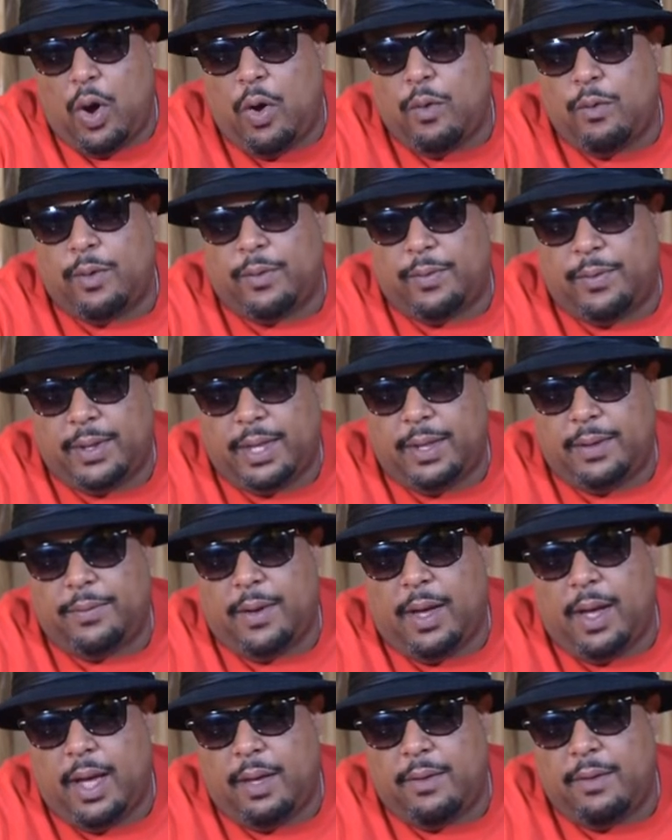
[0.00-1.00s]
over
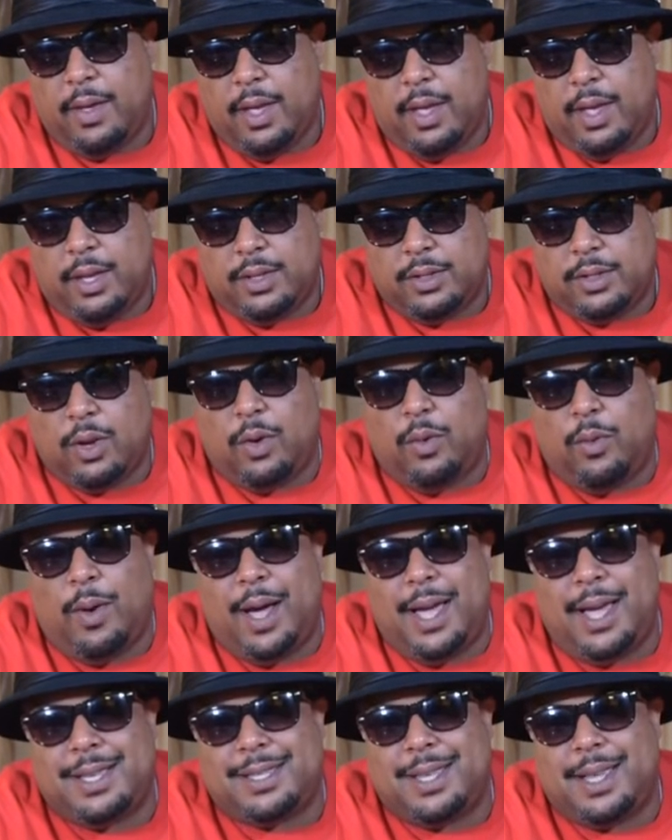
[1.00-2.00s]
55. So
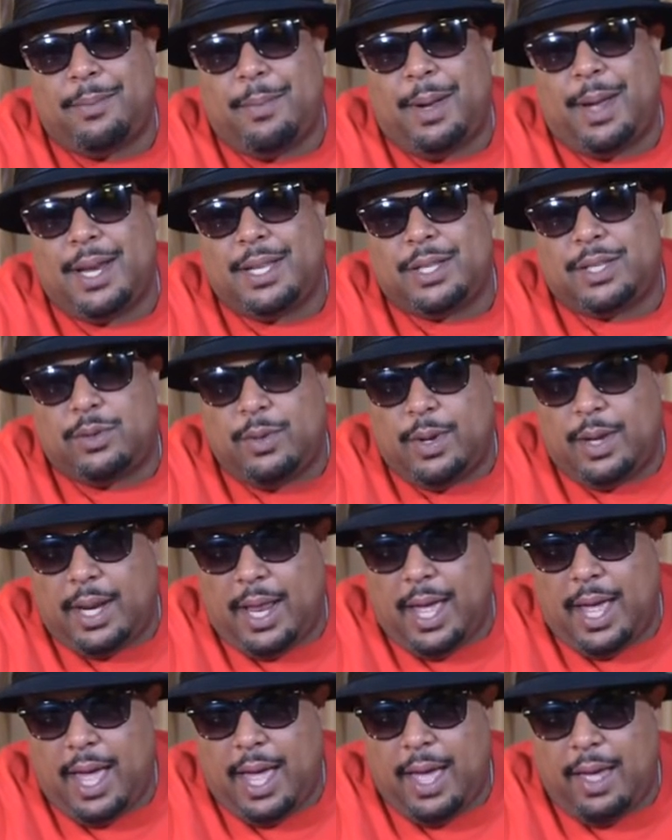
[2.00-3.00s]
Hawaii is at
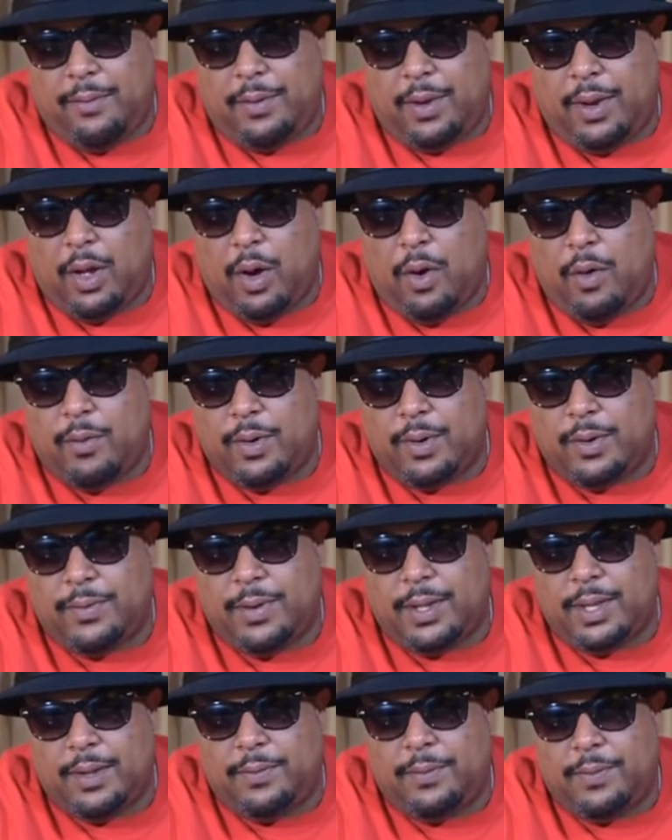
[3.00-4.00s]
-3.5 and the over is
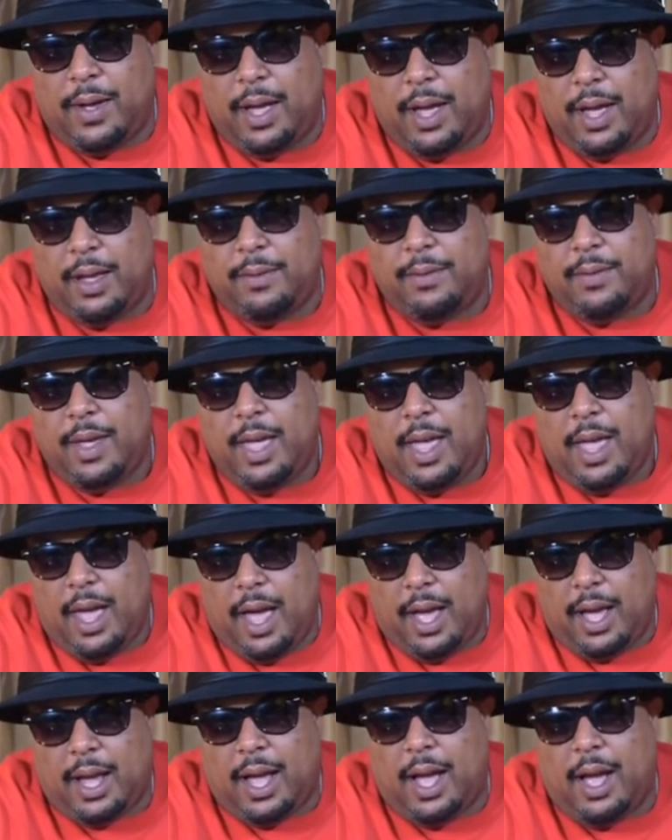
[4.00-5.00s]
55.
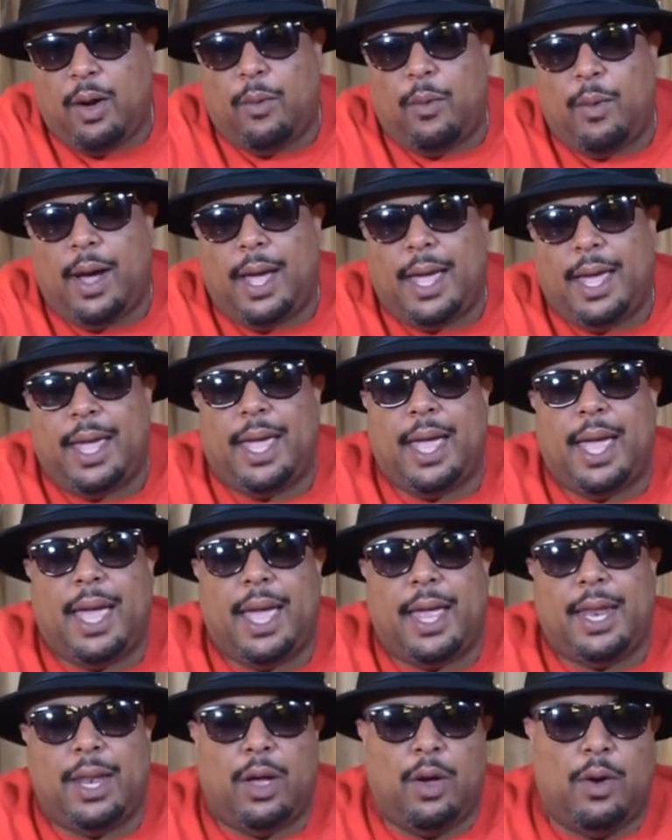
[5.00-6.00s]
I got Hawaii
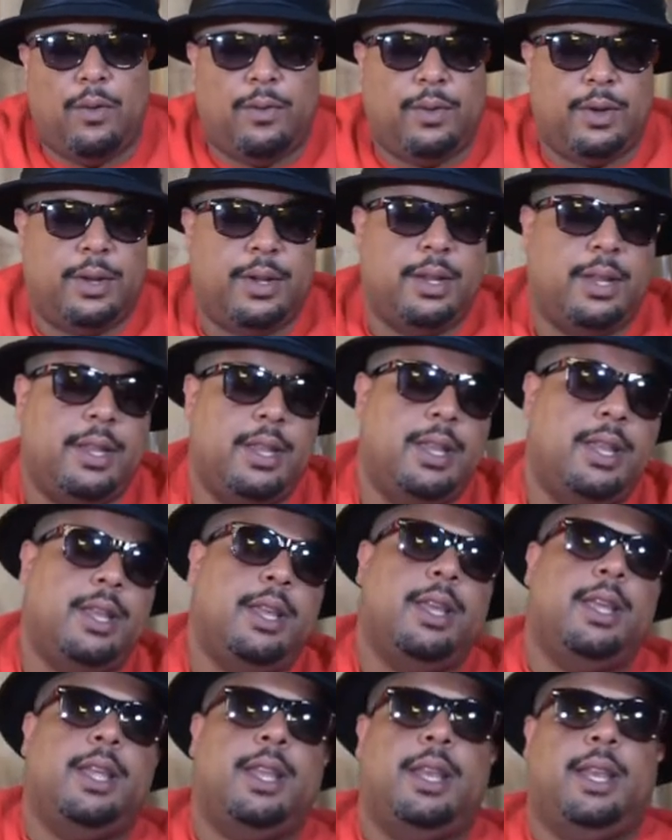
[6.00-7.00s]
and the over.
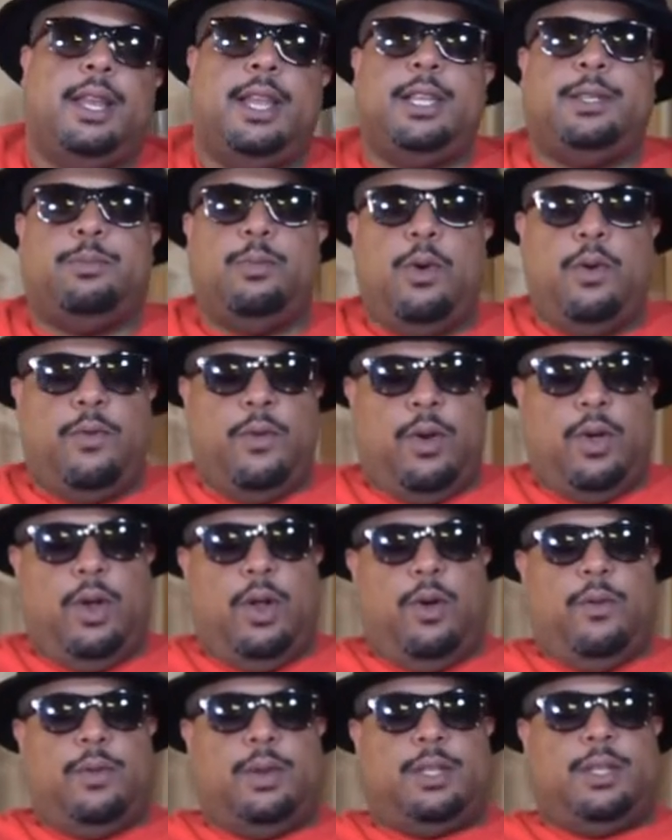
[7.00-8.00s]
Let's move on
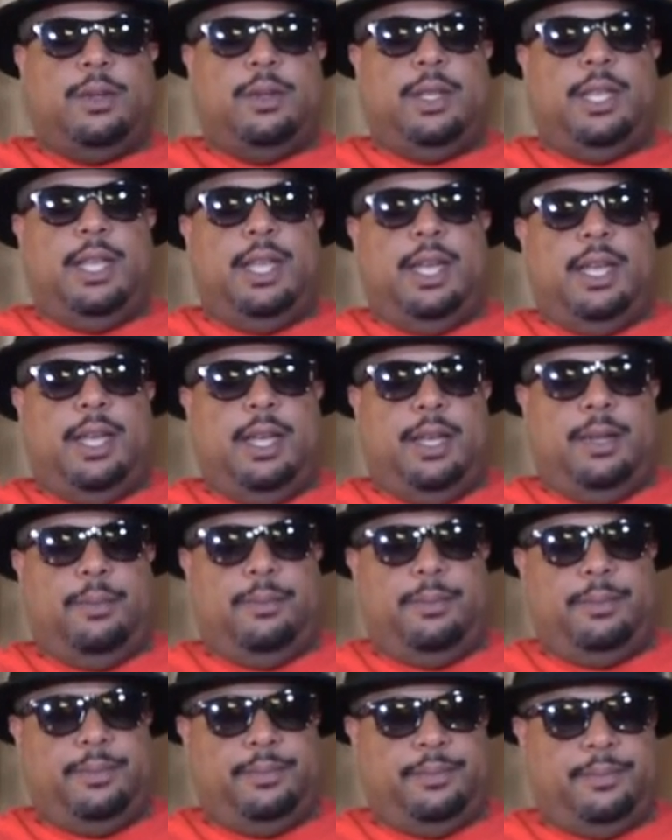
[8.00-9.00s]
over to
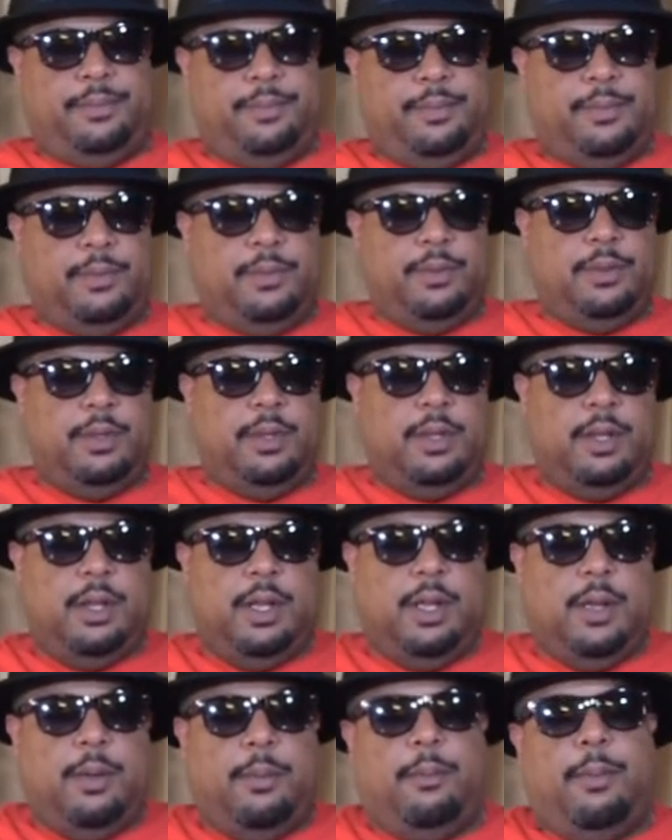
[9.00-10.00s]
the
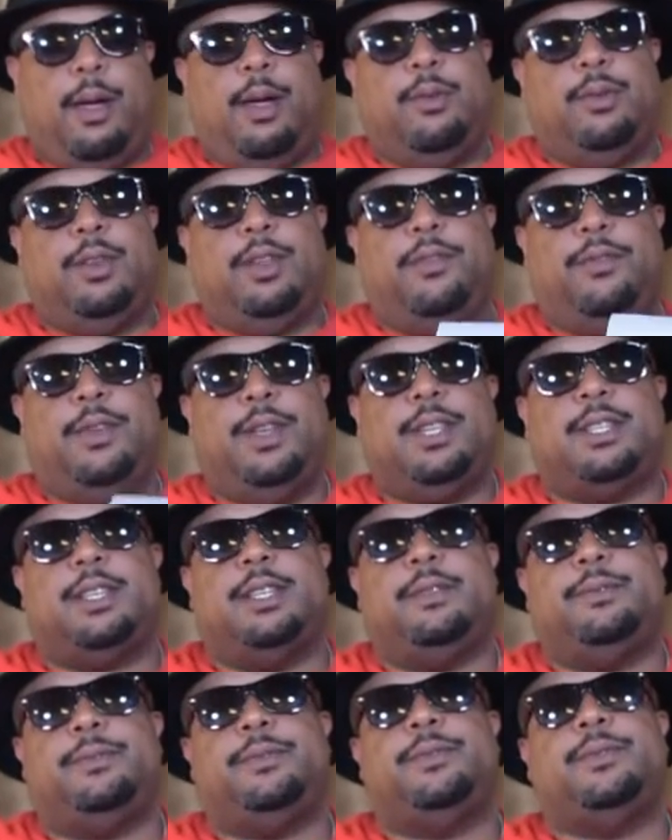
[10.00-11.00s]
Mountain Division.